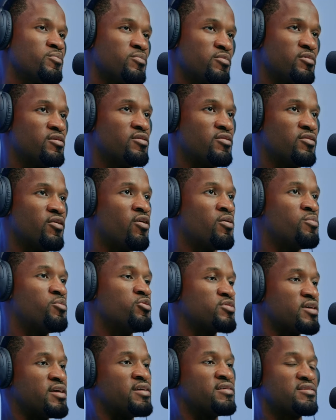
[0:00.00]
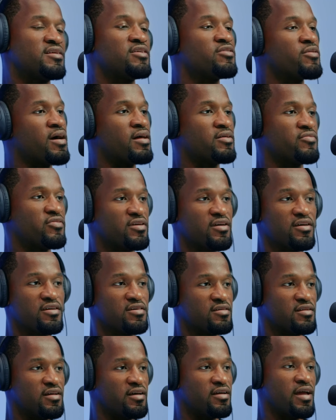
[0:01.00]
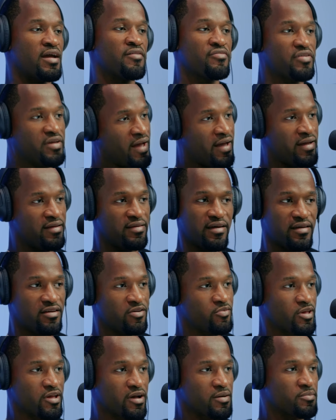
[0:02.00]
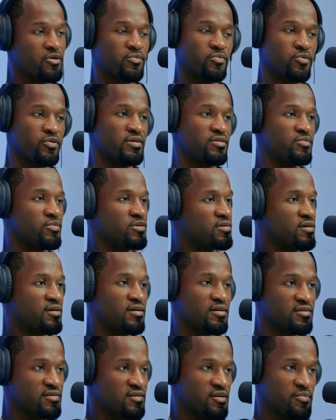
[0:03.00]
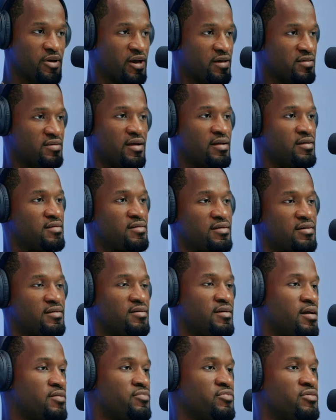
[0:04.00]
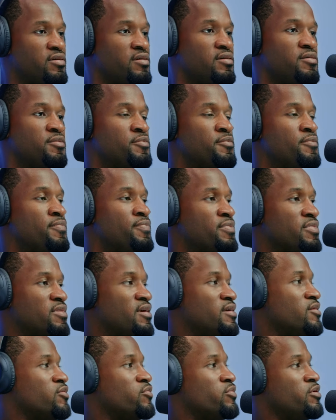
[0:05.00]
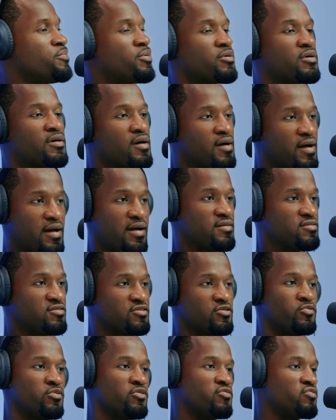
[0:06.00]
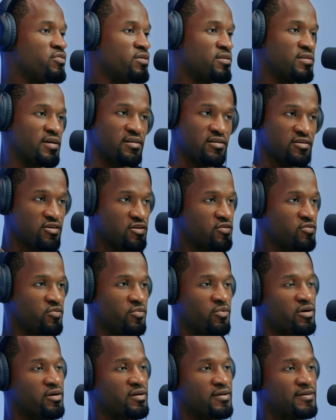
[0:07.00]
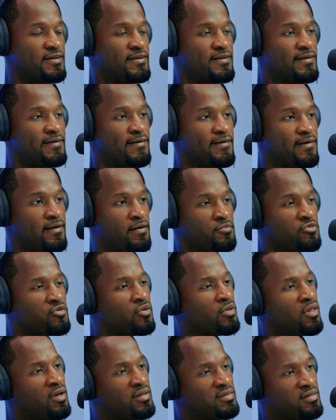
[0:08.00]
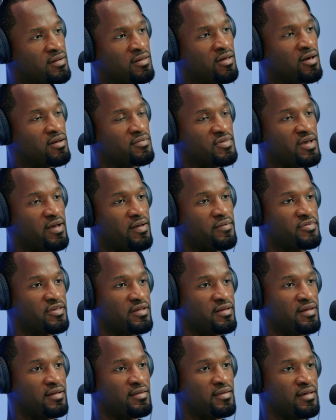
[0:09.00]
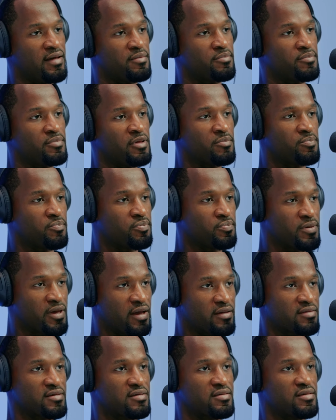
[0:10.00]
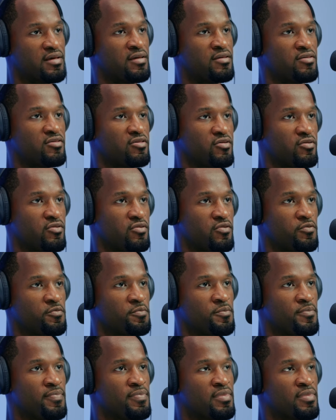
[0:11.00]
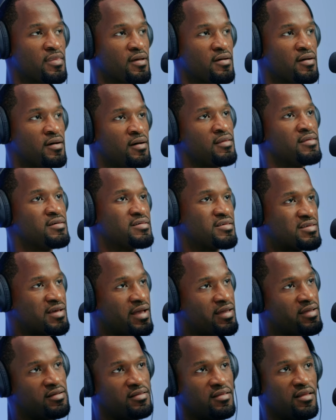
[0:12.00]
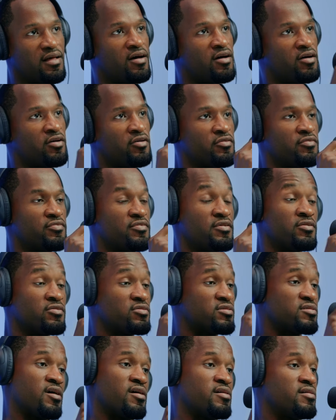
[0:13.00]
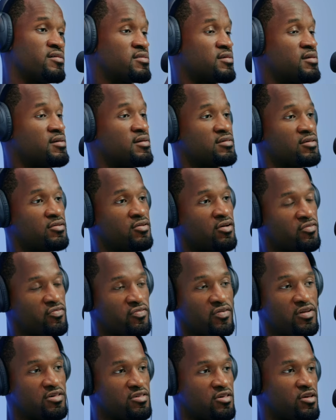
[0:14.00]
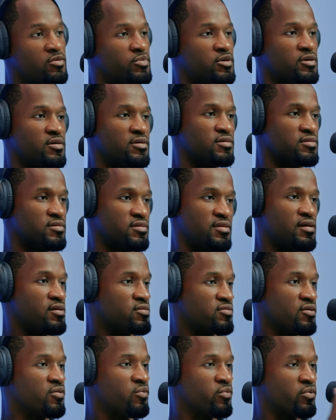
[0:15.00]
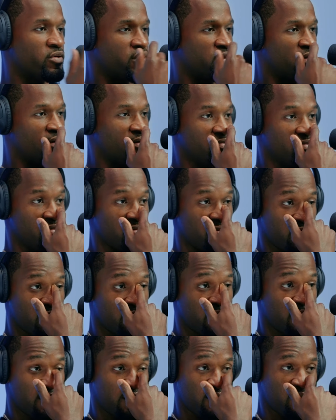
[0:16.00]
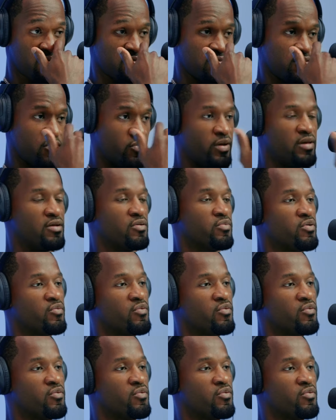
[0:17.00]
you know almost instant gratification like every idea that we come up with we think is the best idea every thing that we put our hands to, we feel that it should work. Um, so a lot, a lot of times that that that gets us into uh, this cycle of you know starting things and not finishing because things aren't working out uh, the way that we